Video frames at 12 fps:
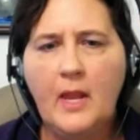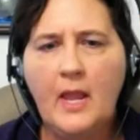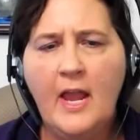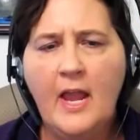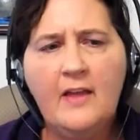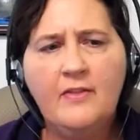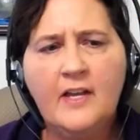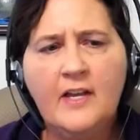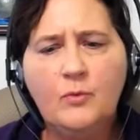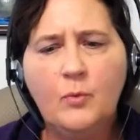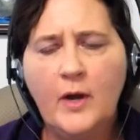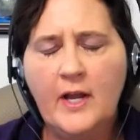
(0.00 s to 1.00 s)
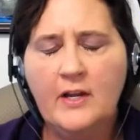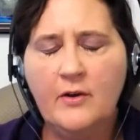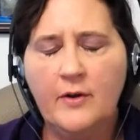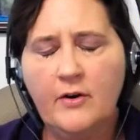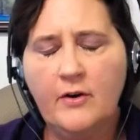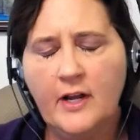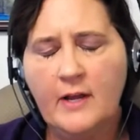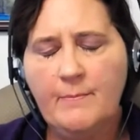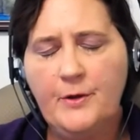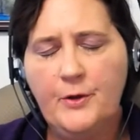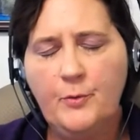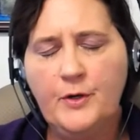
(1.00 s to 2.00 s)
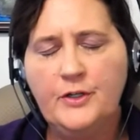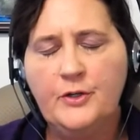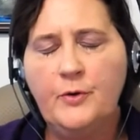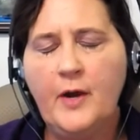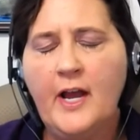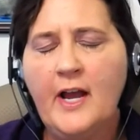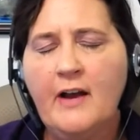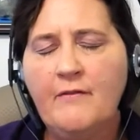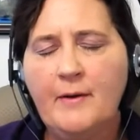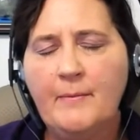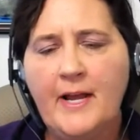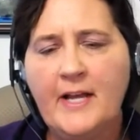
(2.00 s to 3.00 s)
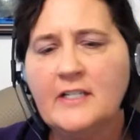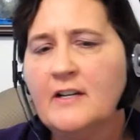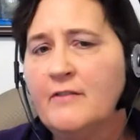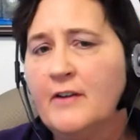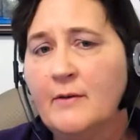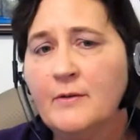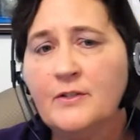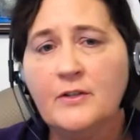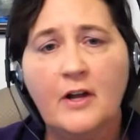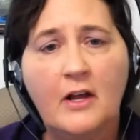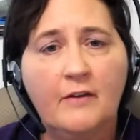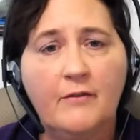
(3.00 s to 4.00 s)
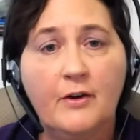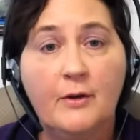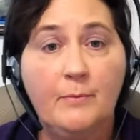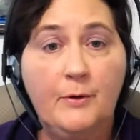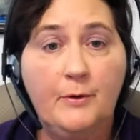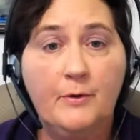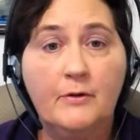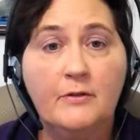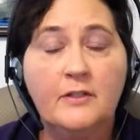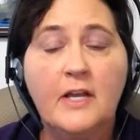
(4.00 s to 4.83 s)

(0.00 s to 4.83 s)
And that's why, here at APU, we do have antivirus on all of our computers